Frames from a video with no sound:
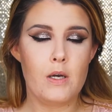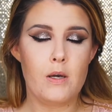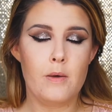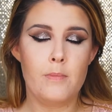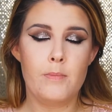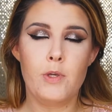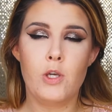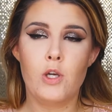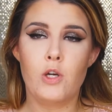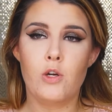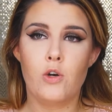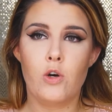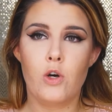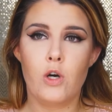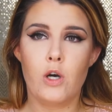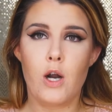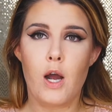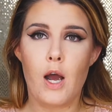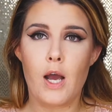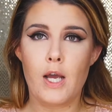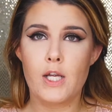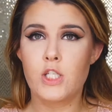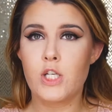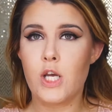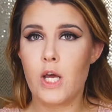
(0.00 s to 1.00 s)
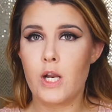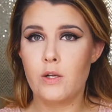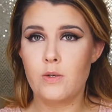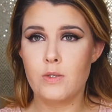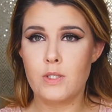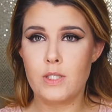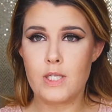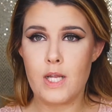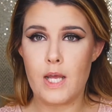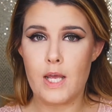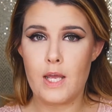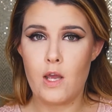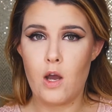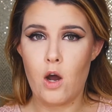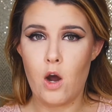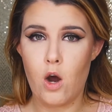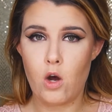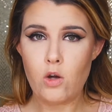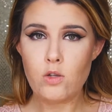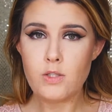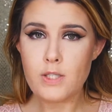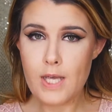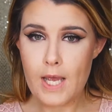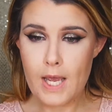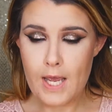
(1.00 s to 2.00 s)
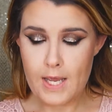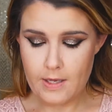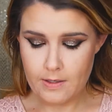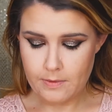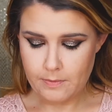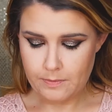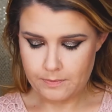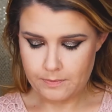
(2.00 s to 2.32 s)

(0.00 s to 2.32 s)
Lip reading: your eyeshadow stay all day.